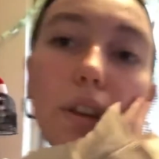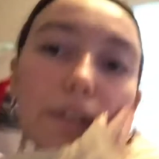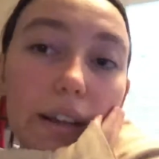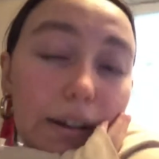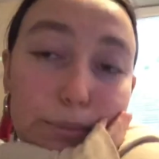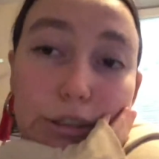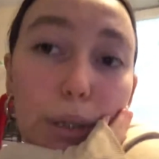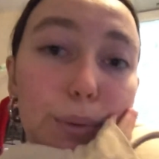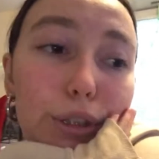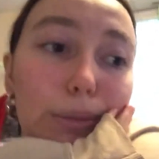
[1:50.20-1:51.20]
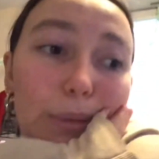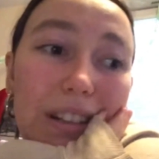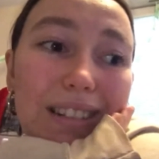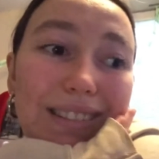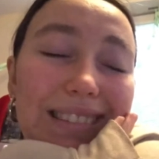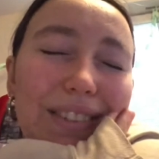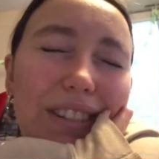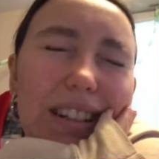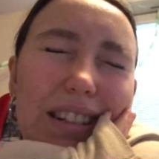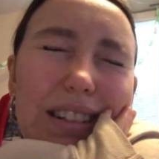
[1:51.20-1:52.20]
So yeah, I'm just gonna wash up and then I'll give
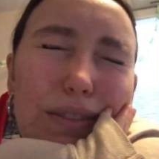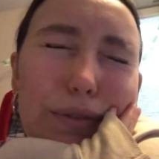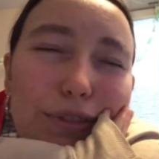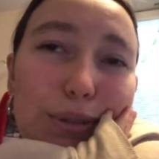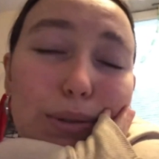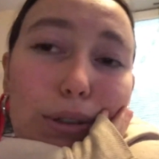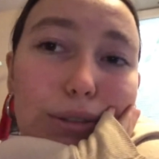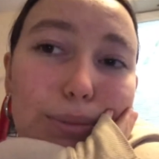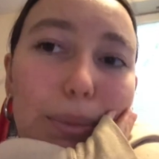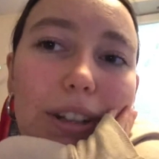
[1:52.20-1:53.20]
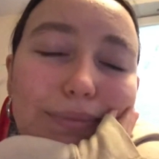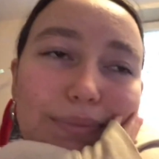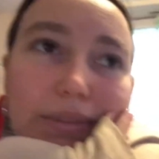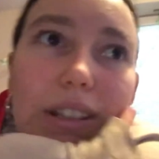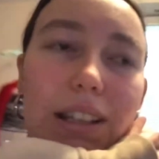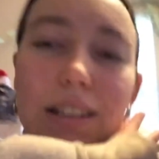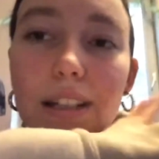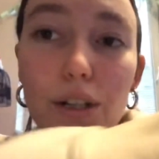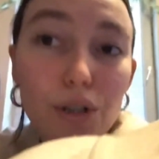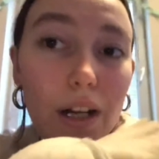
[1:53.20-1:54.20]
you a little food haul, but it's
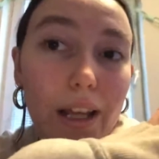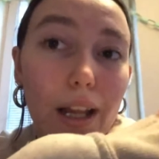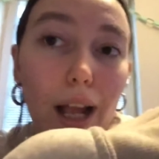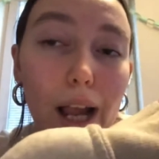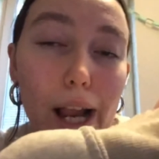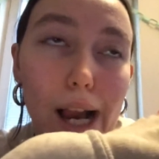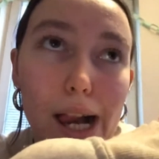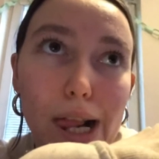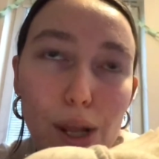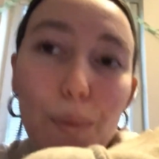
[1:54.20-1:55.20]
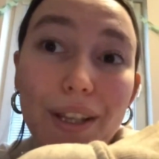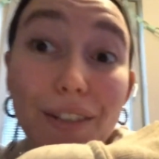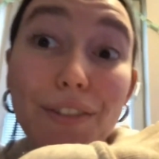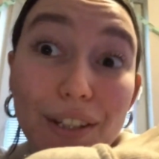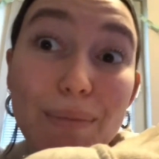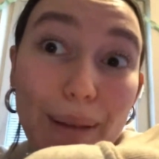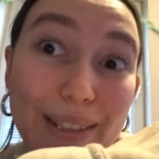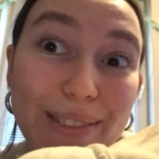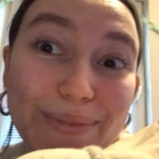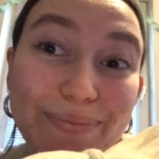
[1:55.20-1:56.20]
literally the week of
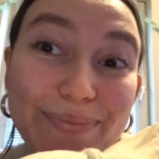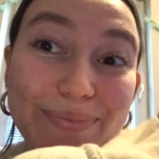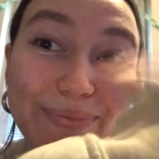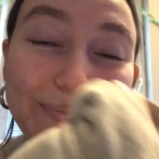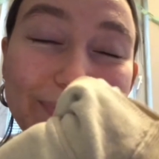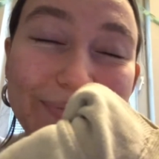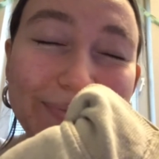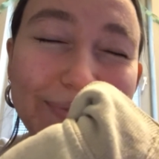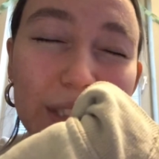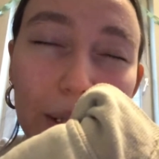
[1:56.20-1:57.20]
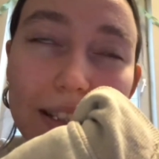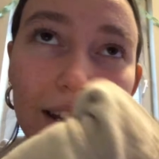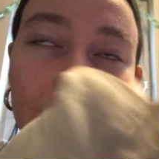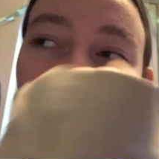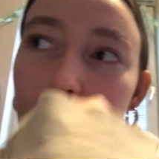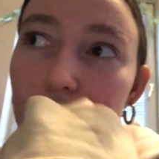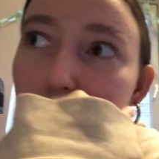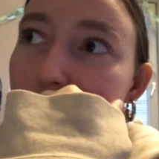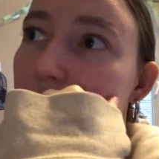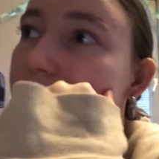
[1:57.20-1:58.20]
Christmas. So excited. I'm gonna
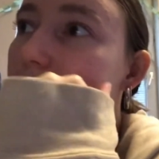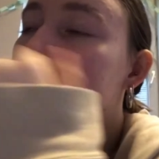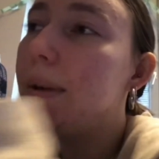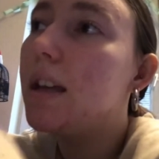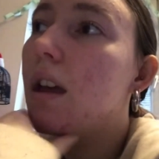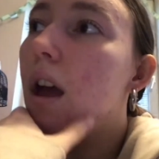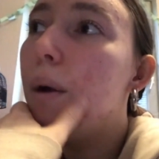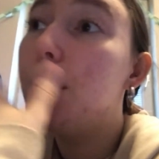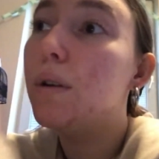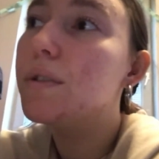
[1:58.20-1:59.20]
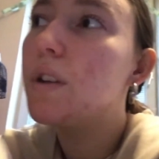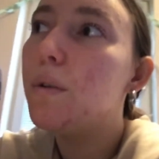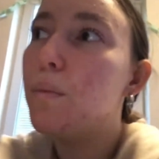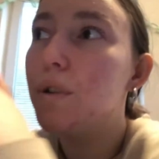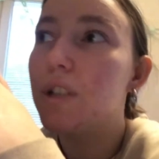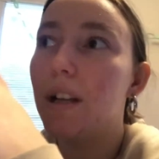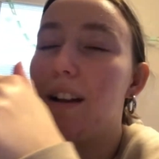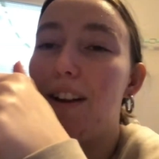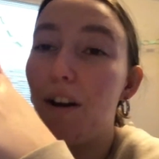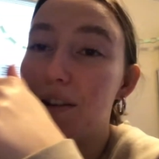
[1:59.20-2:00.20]
watch Grey's Anatomy. We're also watching
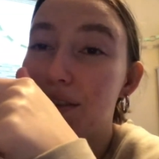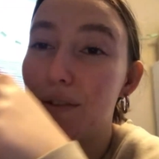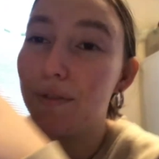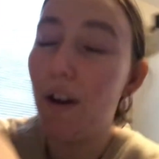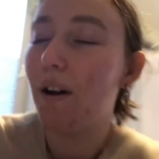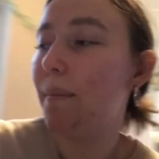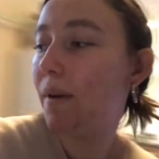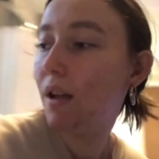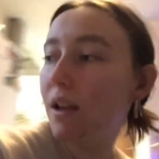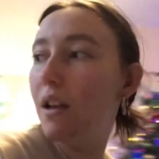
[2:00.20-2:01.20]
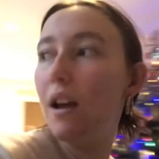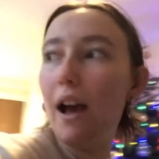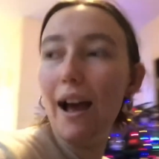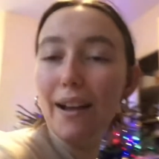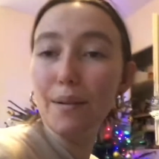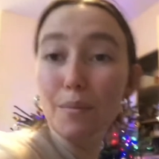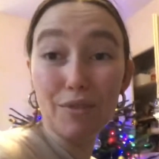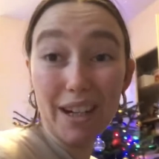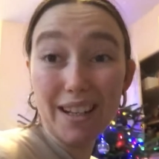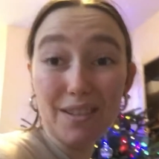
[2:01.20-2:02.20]
Clarkson's Farm and I'm
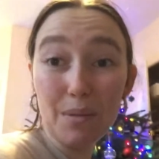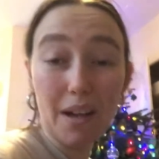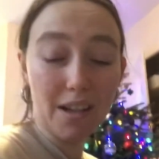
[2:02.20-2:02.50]
really into it, I